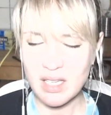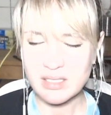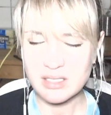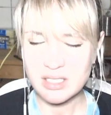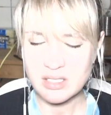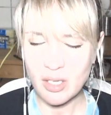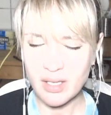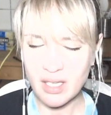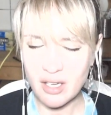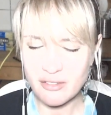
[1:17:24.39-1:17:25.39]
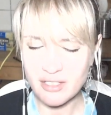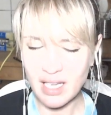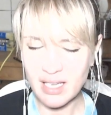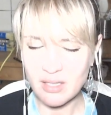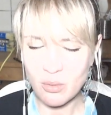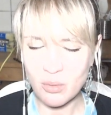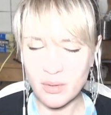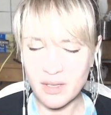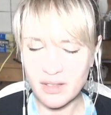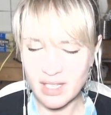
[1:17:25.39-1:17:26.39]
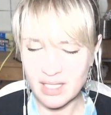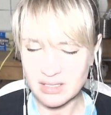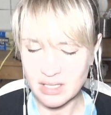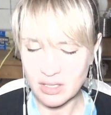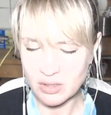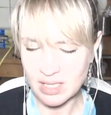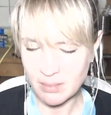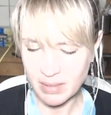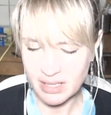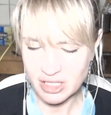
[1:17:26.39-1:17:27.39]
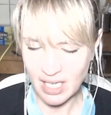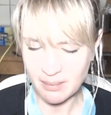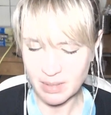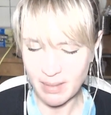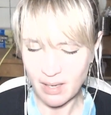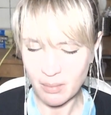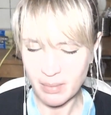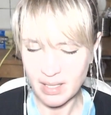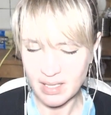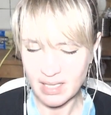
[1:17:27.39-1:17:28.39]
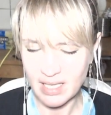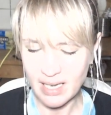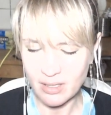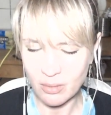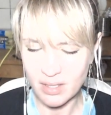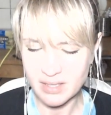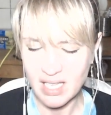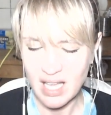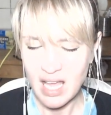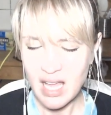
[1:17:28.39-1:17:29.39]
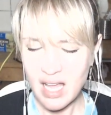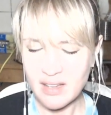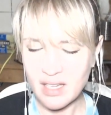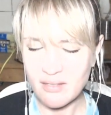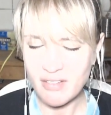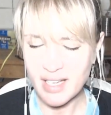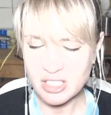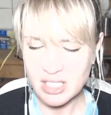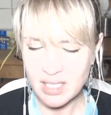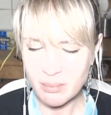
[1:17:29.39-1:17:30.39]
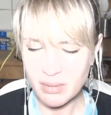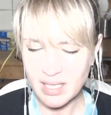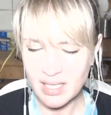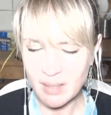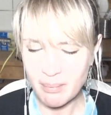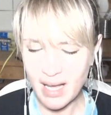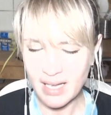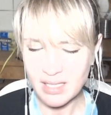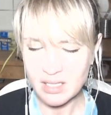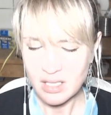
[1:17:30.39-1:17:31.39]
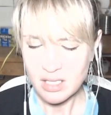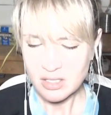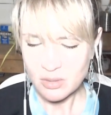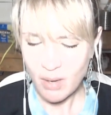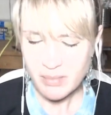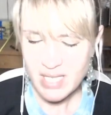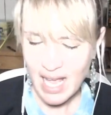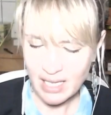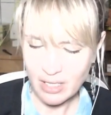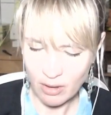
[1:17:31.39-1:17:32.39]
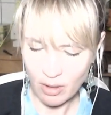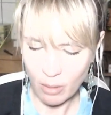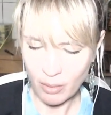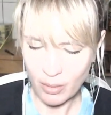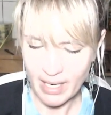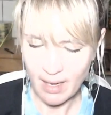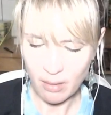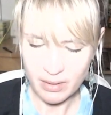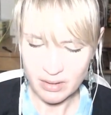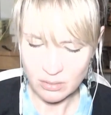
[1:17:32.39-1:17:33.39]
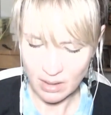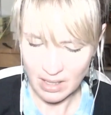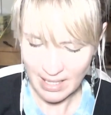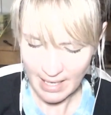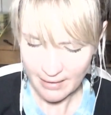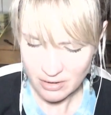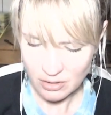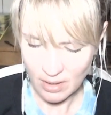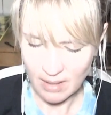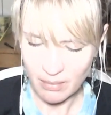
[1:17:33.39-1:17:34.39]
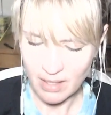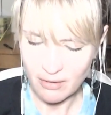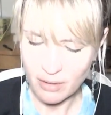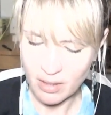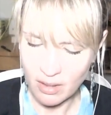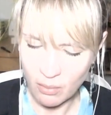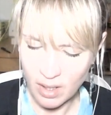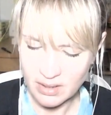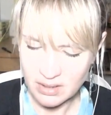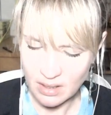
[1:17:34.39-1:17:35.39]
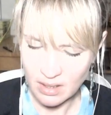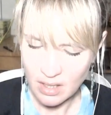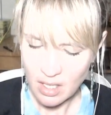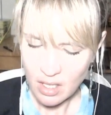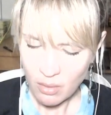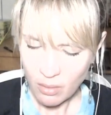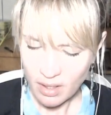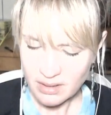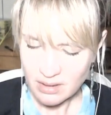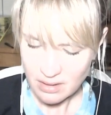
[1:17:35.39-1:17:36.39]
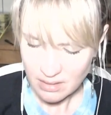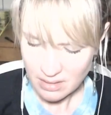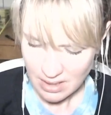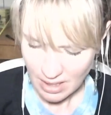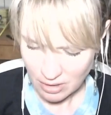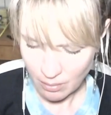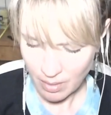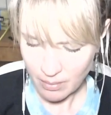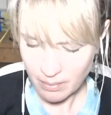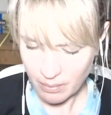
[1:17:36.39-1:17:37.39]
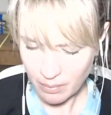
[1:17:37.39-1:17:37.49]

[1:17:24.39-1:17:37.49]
And just going over like all the things that you're deeply shamed about being inadequate, and then eventually bringing it back. So I'm telling you a lot more now because we're in a live stream, but if we're in a one-to-one session when